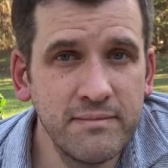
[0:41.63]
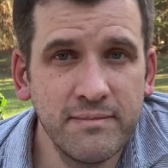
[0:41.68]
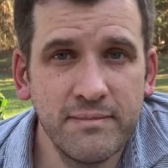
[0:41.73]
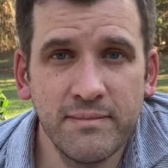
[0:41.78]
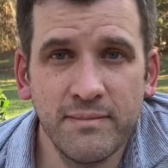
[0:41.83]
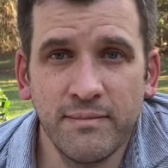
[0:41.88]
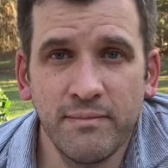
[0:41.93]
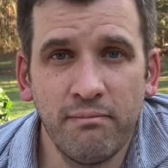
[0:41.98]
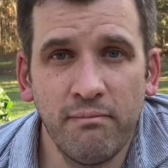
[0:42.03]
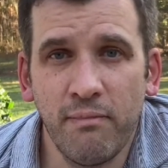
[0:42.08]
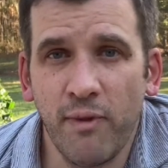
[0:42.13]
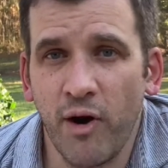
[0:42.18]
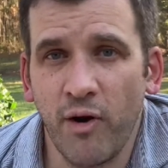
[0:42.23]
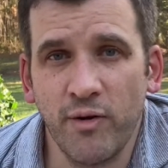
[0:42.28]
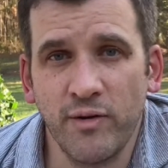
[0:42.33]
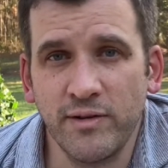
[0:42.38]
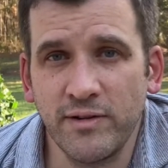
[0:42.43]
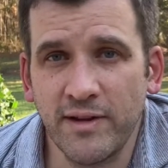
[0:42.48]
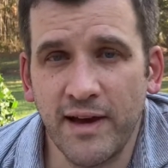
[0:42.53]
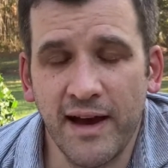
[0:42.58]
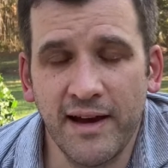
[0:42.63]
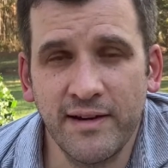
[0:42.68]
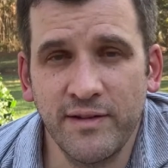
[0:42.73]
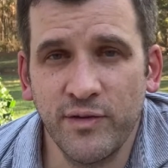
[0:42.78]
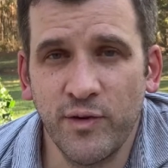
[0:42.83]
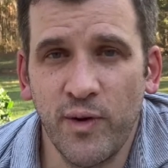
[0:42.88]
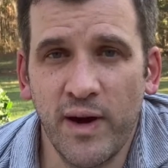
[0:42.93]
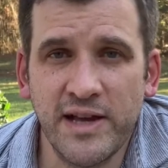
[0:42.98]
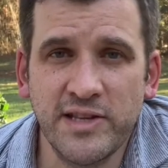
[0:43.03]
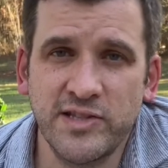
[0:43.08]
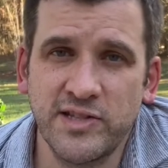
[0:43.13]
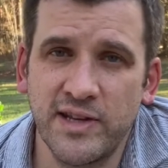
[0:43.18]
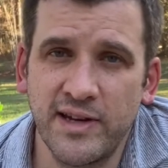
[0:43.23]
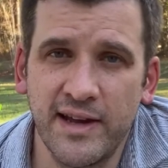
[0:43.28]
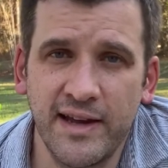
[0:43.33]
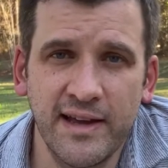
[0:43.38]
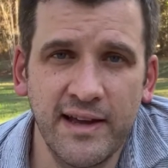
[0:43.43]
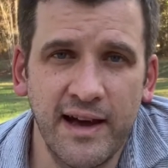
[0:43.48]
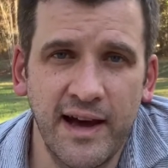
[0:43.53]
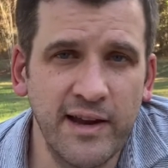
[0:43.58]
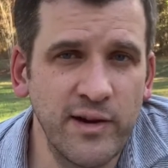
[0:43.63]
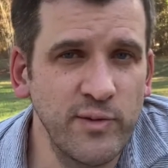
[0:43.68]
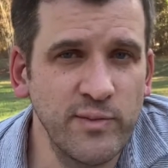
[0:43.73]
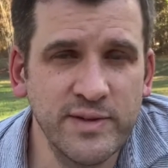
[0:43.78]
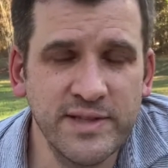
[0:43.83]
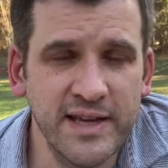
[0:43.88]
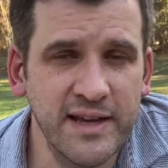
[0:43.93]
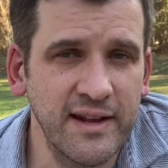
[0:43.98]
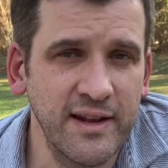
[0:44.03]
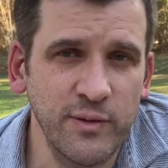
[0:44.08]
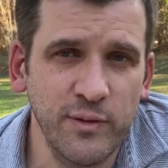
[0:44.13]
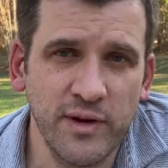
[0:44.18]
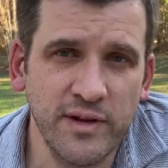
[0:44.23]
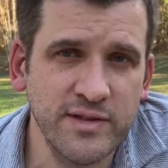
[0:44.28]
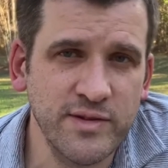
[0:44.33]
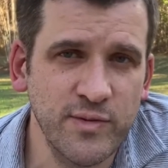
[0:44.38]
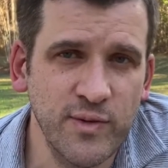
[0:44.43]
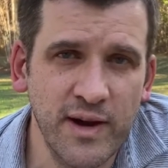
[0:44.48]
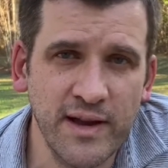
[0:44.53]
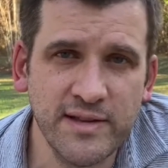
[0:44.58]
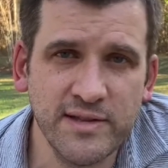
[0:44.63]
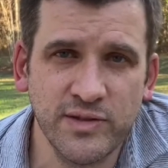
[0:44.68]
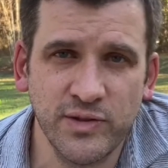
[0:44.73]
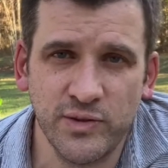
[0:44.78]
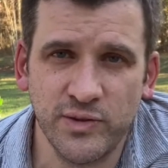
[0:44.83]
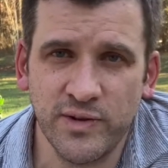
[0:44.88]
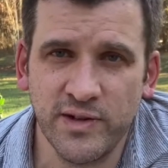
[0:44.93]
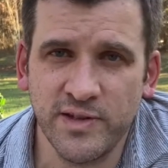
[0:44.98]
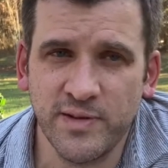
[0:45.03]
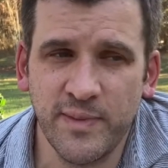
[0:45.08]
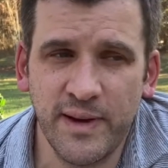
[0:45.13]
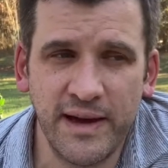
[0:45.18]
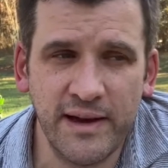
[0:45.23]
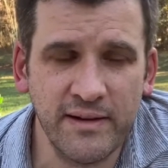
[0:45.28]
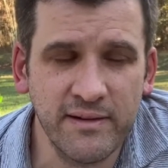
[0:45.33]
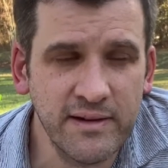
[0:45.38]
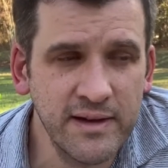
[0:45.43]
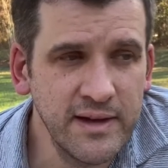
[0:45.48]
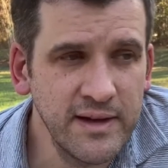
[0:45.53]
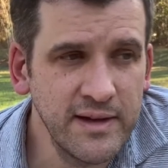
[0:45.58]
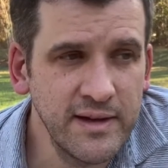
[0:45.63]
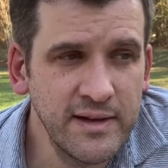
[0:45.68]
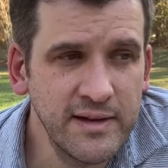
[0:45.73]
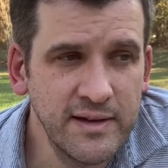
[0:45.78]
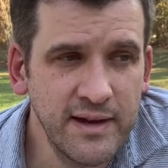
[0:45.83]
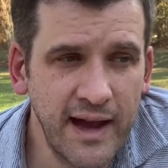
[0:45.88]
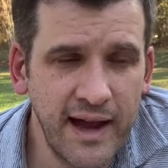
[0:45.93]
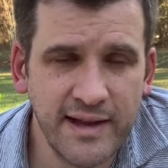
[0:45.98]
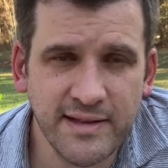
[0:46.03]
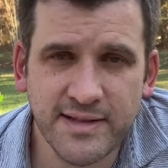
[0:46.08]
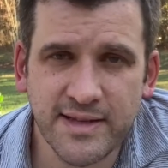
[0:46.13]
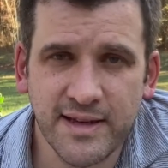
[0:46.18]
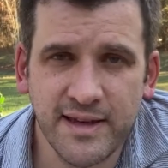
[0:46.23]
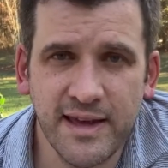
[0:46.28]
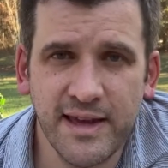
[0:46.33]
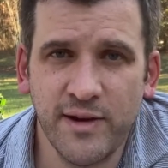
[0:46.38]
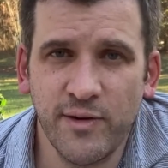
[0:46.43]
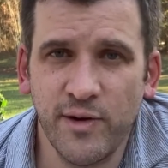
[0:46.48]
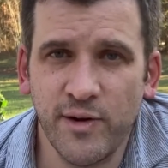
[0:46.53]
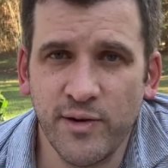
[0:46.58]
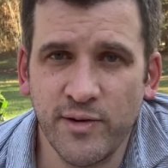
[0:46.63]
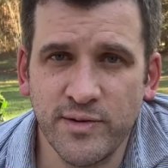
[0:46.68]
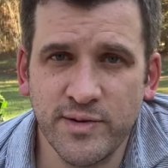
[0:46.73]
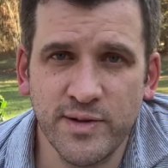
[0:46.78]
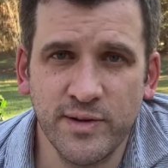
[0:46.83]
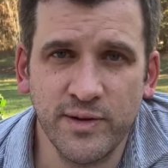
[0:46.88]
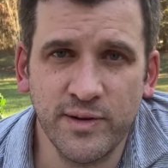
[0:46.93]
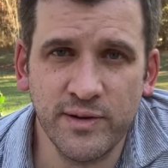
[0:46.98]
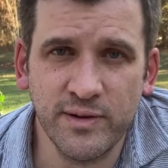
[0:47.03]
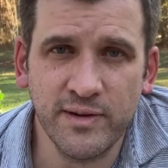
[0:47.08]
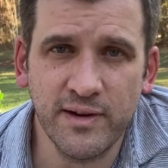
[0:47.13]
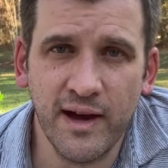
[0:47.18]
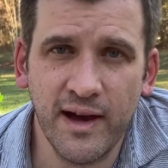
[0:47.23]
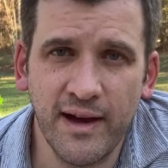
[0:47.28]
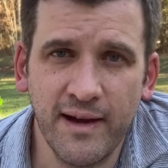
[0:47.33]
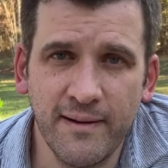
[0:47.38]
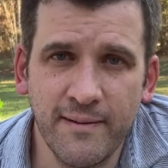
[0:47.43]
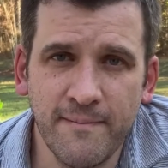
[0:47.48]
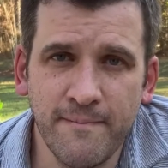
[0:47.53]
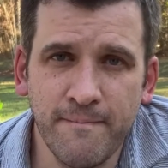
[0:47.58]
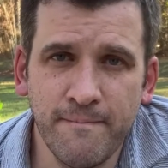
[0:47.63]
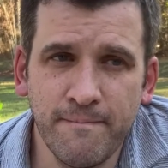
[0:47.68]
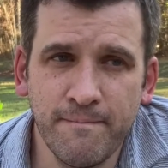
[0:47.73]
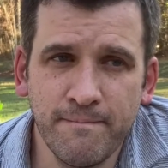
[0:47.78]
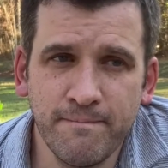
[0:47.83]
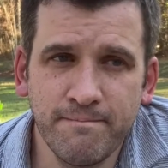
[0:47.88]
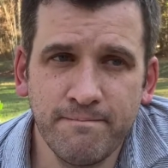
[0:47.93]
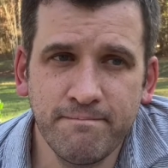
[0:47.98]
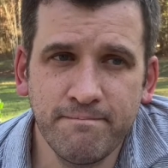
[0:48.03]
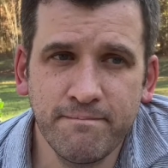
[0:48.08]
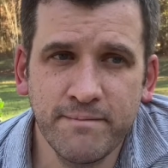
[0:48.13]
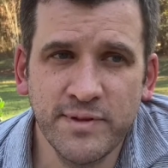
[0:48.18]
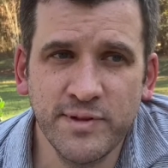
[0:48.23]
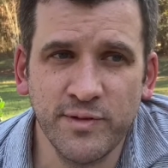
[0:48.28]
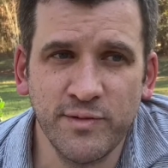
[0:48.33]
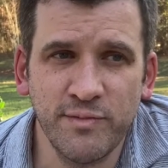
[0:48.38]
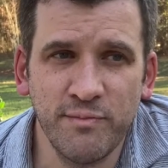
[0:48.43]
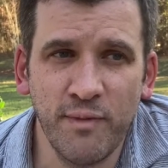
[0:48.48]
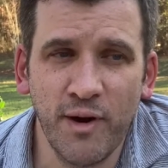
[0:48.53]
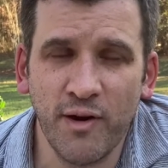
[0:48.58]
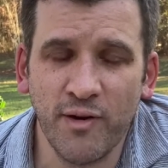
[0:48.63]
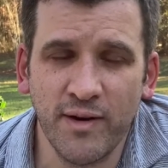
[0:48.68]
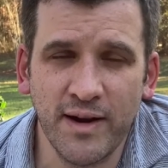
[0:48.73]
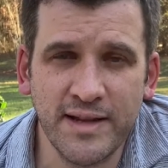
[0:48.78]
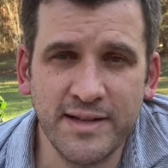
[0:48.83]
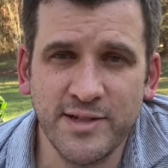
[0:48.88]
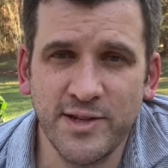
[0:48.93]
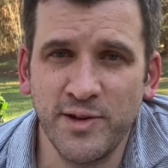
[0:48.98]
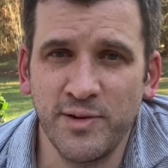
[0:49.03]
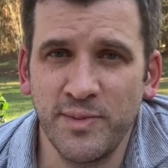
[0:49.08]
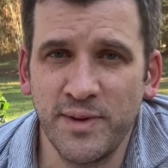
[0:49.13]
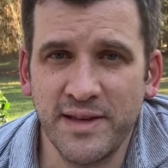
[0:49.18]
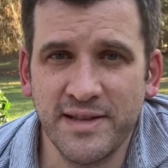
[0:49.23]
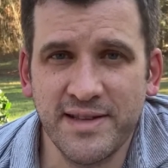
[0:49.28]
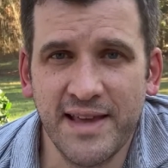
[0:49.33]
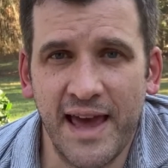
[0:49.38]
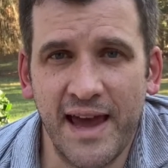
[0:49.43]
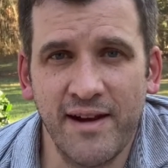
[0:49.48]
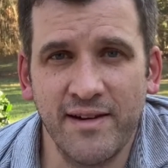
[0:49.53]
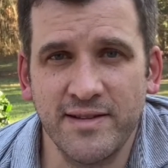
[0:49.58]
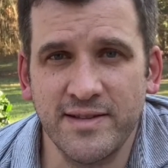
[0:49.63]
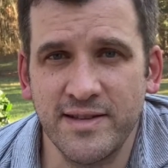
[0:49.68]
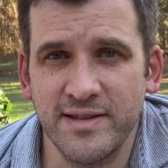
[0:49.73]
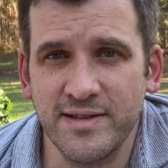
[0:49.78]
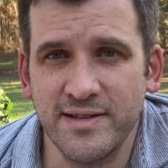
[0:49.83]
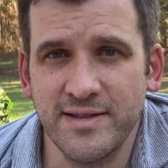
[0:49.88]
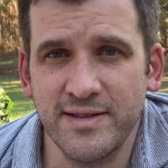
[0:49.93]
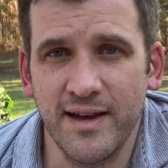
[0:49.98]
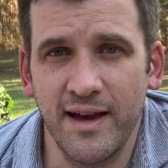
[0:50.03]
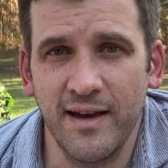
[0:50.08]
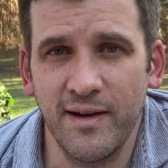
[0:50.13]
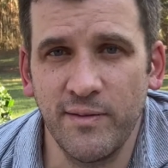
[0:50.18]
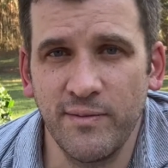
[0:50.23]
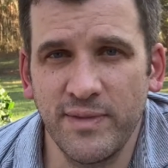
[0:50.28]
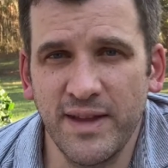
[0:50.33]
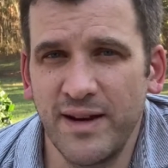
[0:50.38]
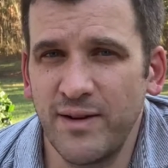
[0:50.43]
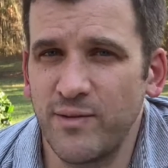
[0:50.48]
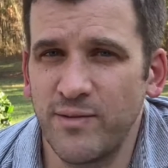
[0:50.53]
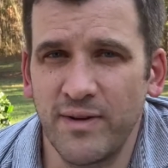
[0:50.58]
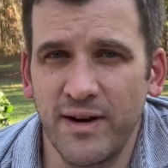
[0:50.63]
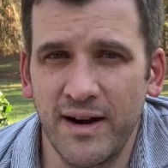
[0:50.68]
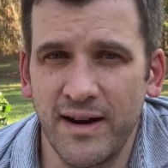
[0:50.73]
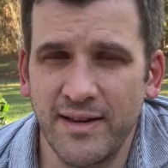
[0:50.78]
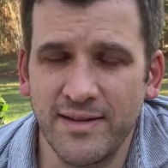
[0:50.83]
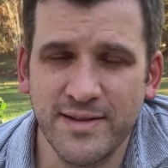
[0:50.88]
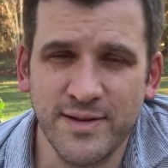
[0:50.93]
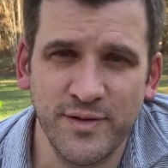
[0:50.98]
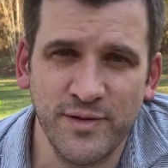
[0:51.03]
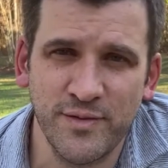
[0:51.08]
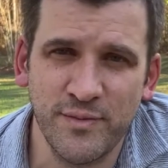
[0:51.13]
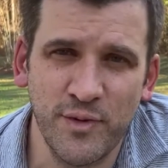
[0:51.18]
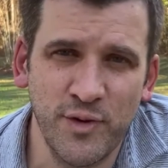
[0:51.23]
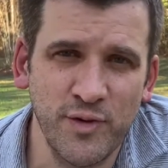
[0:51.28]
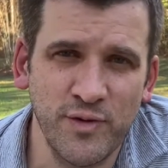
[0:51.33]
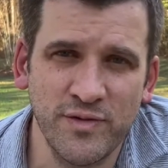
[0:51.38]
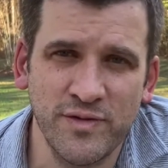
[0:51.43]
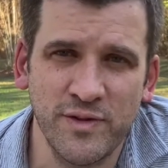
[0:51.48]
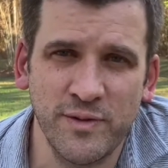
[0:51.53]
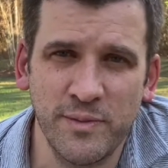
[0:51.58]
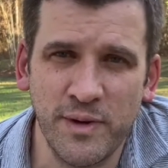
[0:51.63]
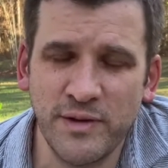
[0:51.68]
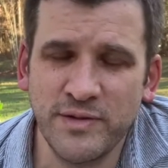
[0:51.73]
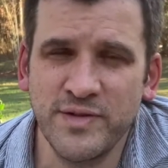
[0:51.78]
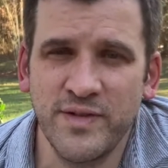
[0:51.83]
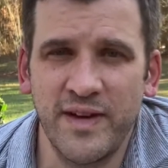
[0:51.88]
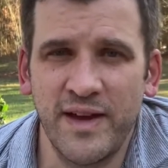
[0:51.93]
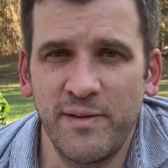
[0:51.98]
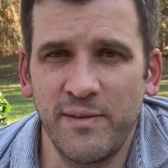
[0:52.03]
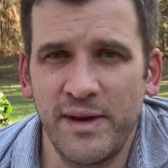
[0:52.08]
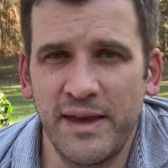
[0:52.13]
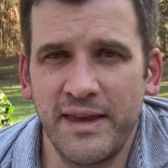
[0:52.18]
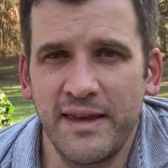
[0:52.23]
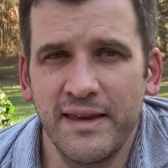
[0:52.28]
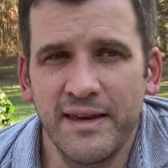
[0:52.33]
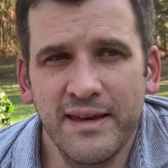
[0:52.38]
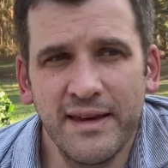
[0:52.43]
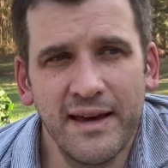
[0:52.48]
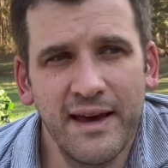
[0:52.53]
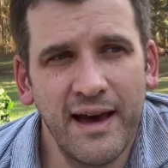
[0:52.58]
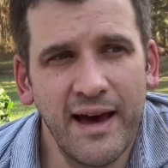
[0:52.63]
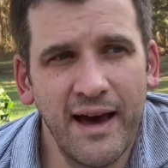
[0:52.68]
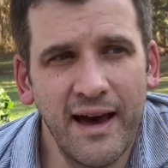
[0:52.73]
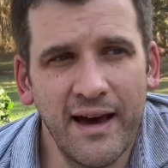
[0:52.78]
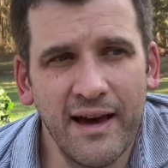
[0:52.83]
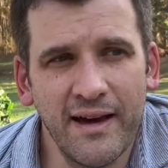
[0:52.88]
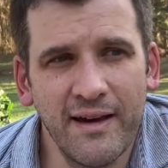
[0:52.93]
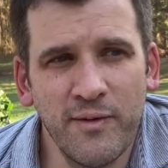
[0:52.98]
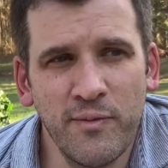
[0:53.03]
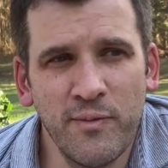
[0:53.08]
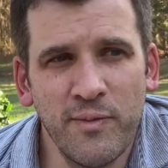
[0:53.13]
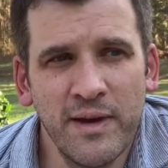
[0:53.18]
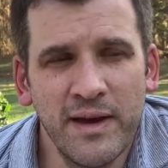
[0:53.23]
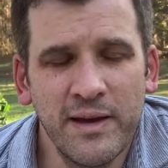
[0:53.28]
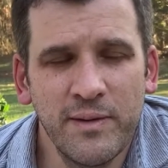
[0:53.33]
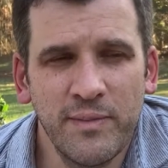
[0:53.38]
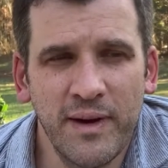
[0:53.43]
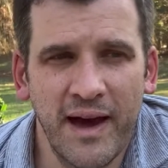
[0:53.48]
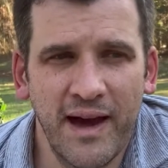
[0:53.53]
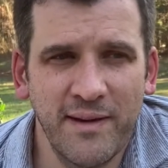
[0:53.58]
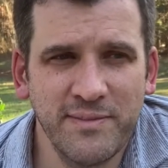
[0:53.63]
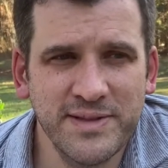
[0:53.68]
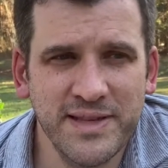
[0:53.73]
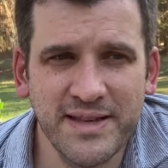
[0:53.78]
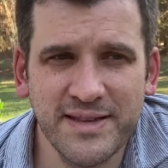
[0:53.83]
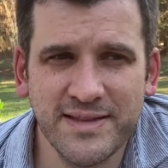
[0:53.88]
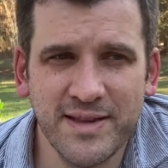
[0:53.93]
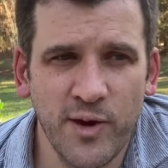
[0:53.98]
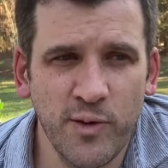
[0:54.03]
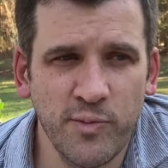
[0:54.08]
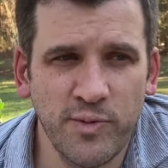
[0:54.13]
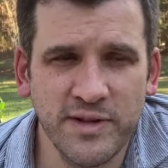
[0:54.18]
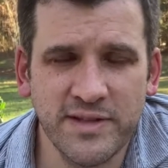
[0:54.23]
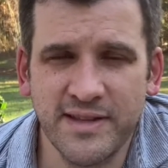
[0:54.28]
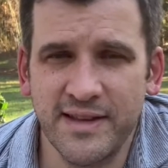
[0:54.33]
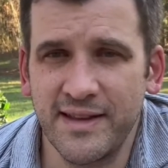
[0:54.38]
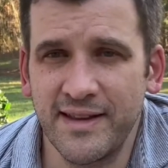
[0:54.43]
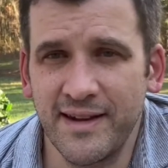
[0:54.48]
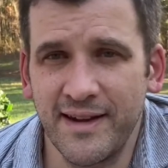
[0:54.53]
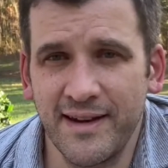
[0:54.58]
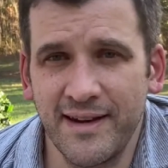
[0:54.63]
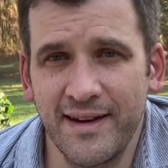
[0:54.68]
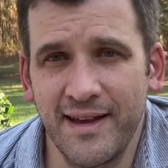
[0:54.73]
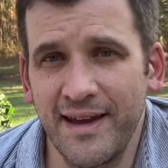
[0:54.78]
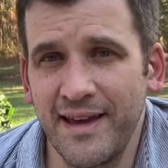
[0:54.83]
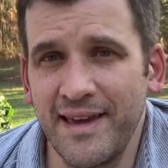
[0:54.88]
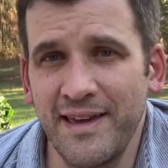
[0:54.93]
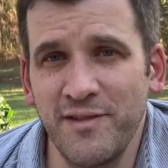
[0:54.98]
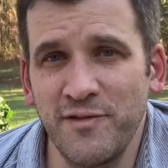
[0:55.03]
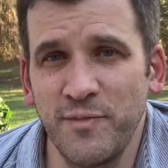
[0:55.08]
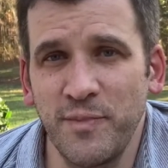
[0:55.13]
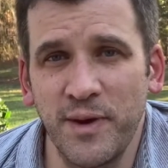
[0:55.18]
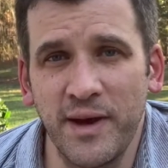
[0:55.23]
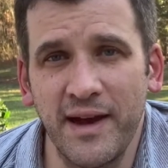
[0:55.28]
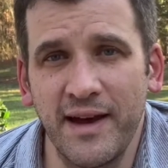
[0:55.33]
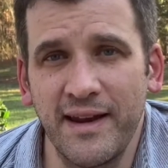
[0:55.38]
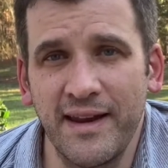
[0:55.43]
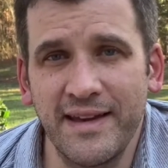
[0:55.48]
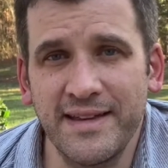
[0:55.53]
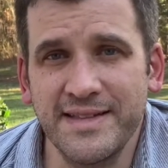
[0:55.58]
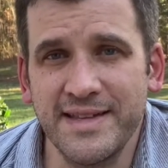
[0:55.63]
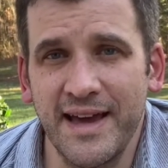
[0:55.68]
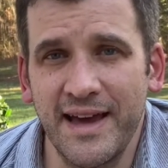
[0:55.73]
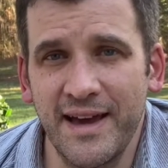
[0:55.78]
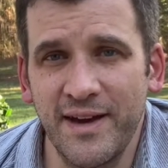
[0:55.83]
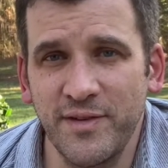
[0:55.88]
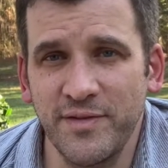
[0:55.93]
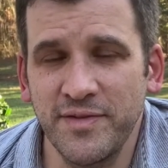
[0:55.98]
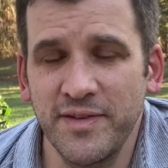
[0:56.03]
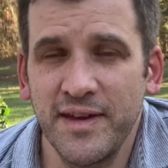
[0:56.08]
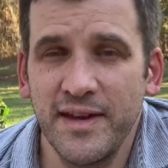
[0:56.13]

moral kind of question. I don't particularly want to write stories about anti-heroes or sort of morally dubious characters. They don't really sort of move or motivate me. Perhaps it's hopelessly naive, but I like to have